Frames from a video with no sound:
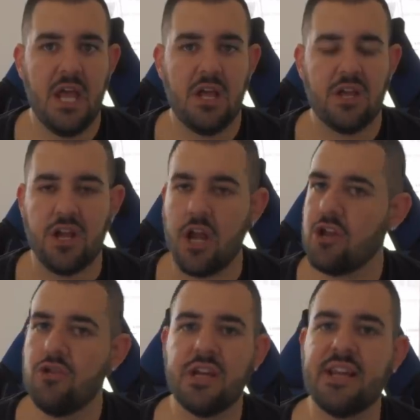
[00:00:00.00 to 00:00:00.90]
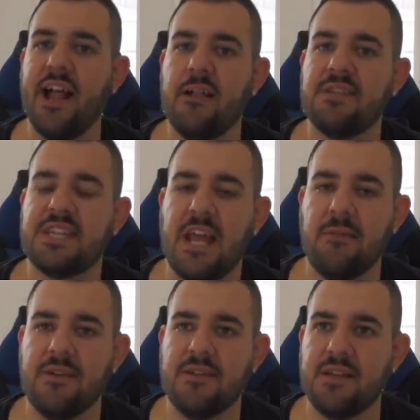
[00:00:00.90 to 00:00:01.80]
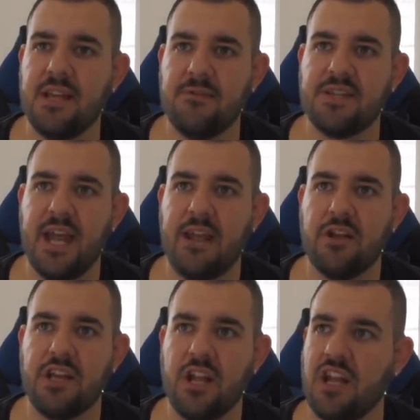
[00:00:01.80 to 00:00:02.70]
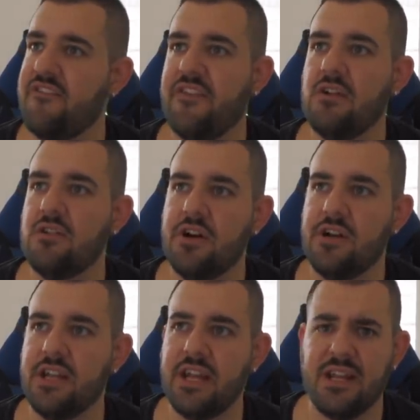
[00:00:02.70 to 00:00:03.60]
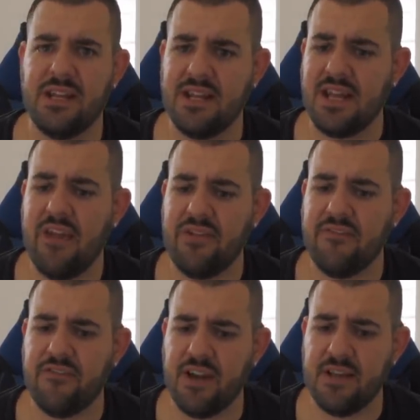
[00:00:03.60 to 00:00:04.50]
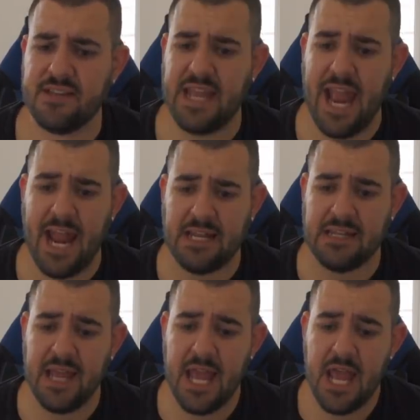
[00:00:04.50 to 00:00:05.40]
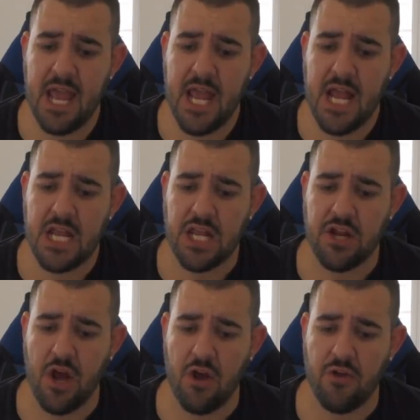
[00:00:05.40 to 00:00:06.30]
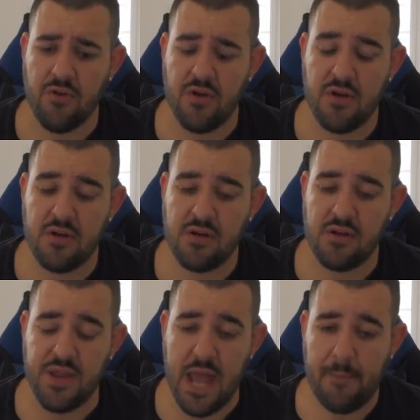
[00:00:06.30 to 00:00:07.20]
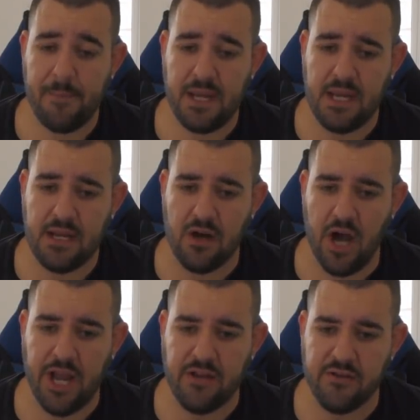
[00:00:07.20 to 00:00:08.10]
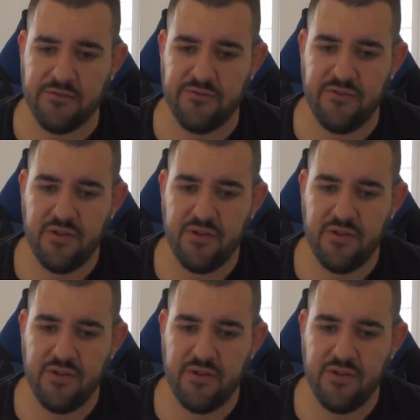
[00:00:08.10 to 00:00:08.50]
you look at Callum's statements and he was saying like, he felt lonely and he didn't have any friends, and, Nappy kind of,